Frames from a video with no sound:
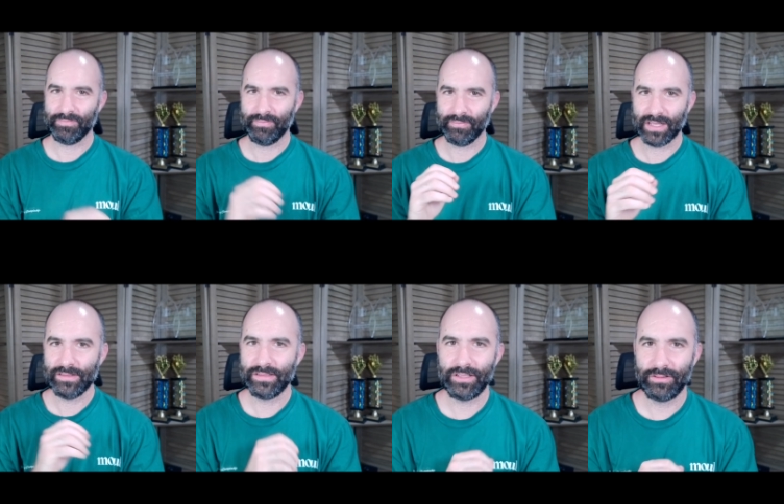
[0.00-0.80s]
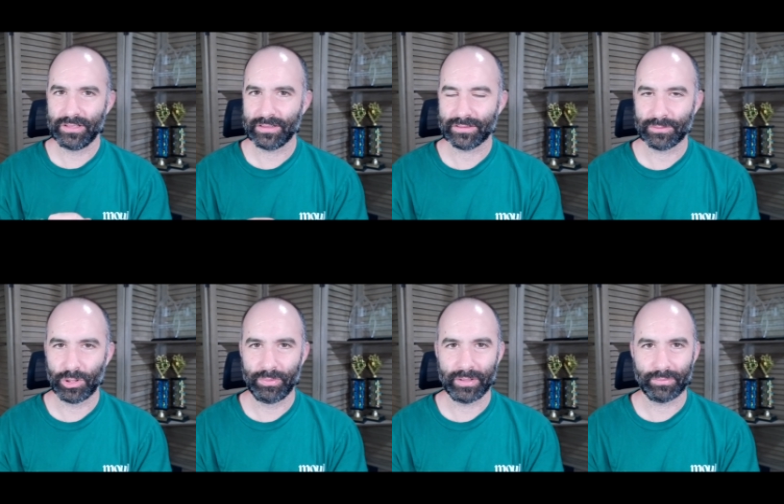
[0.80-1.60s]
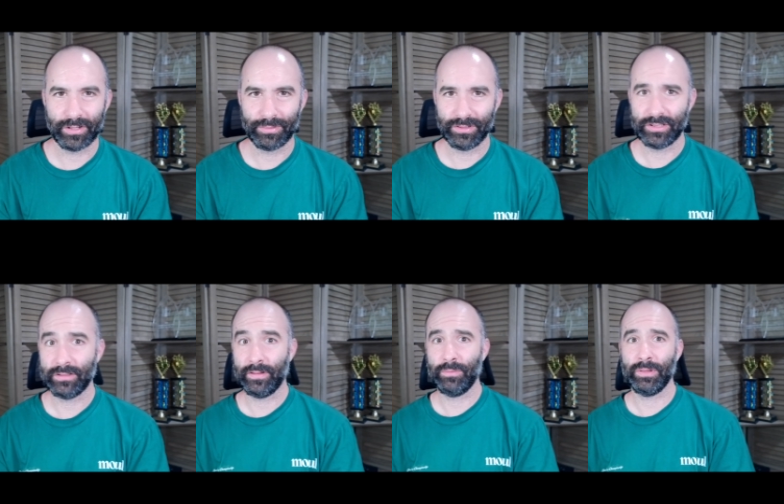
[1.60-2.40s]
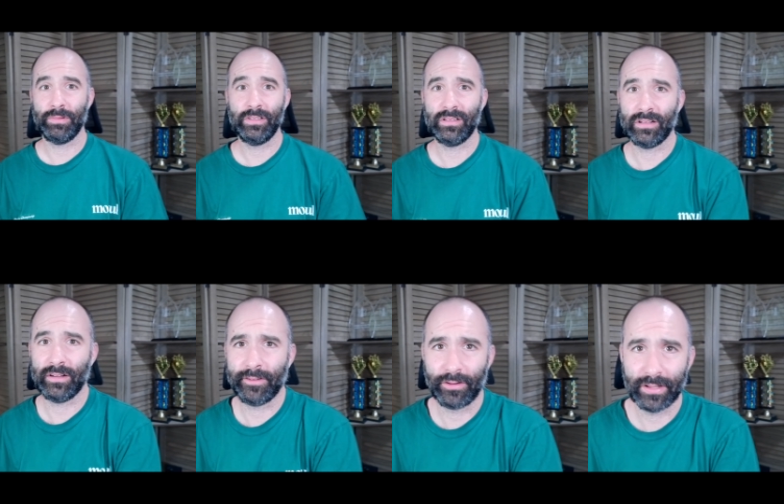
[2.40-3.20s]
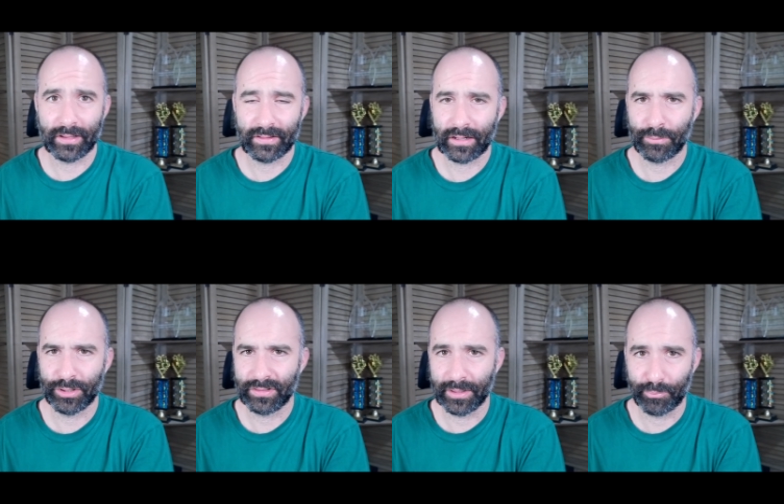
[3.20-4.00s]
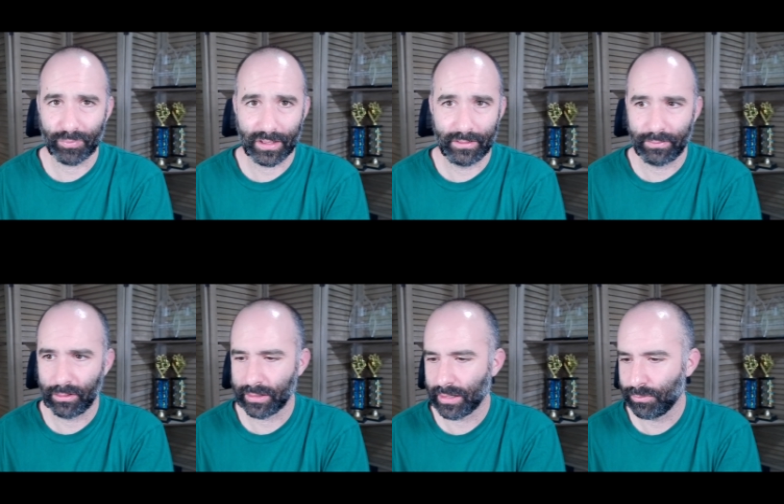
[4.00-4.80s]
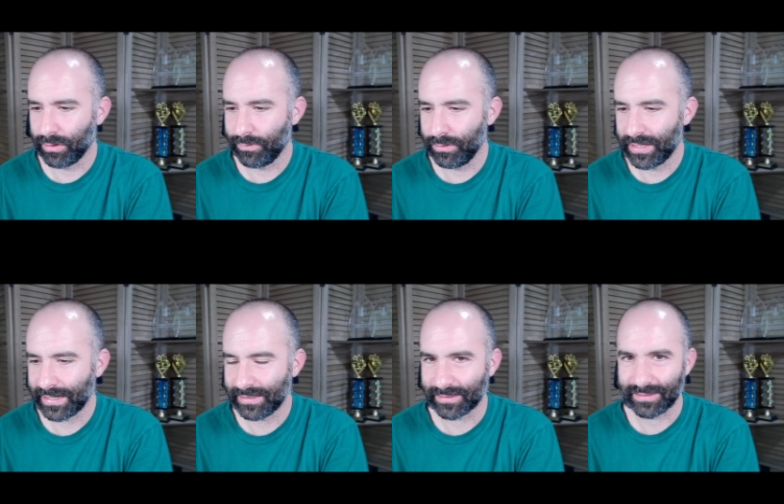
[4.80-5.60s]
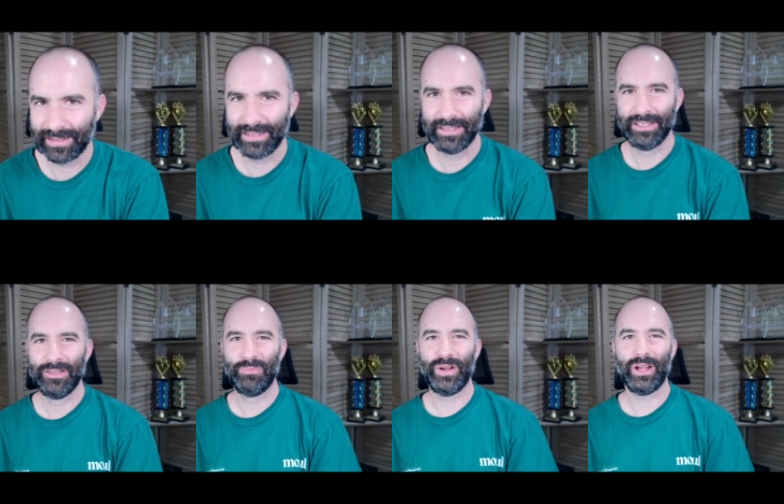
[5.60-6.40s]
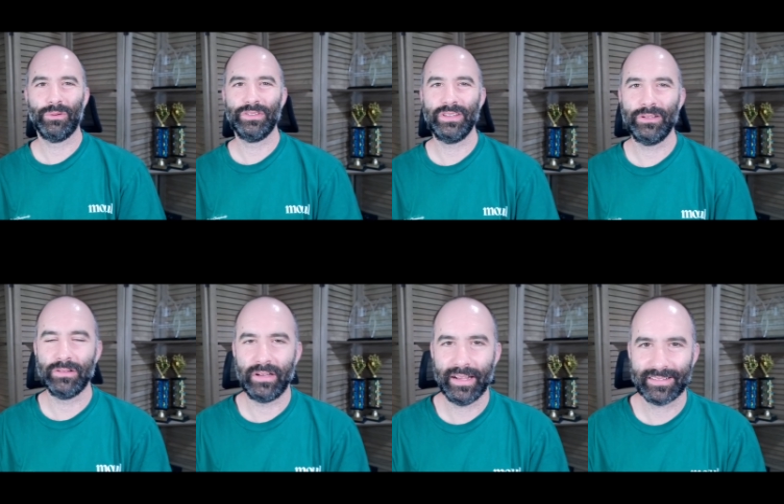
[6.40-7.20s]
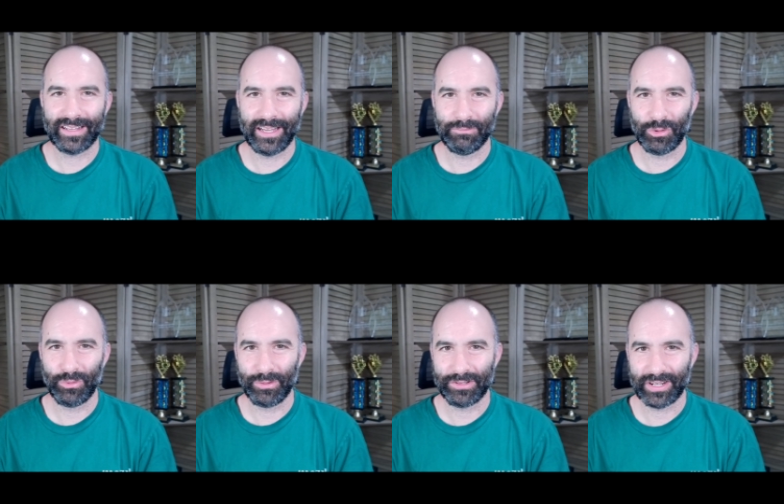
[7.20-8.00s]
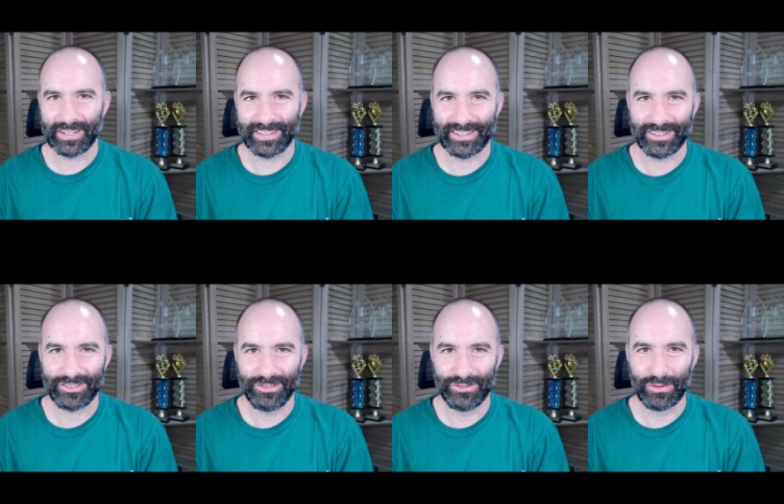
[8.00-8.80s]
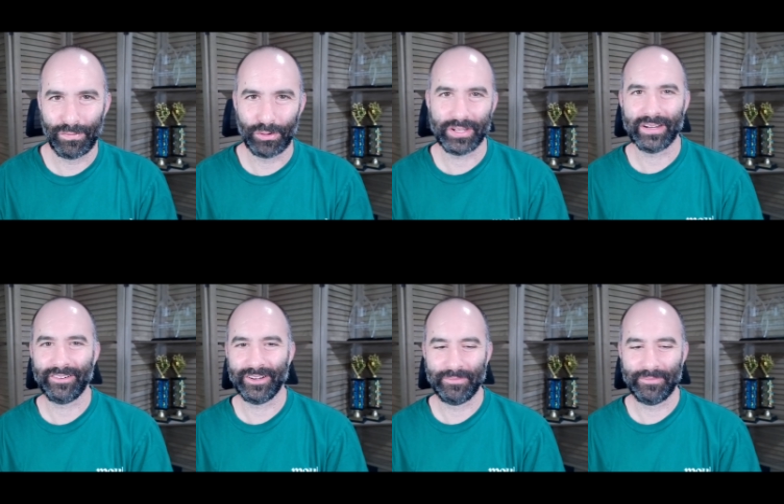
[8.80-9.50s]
Got to see using some opening principles, just developing pieces and controlling the center mostly, and following it up with a few tactics. But I will see you next time when we try to get to 1400.